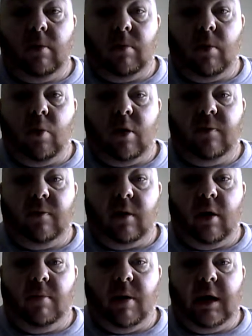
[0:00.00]
my wife and
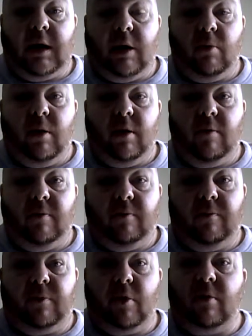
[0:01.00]
I made out
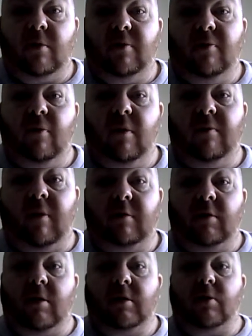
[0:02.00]
with
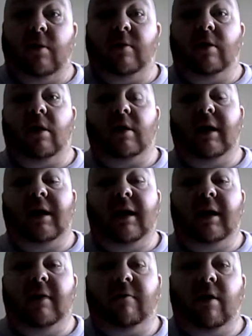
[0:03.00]
$245 worth of Nike
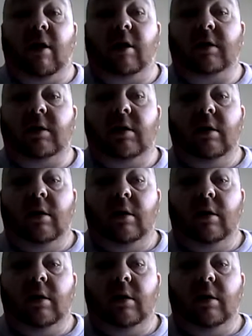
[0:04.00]
e gift cards.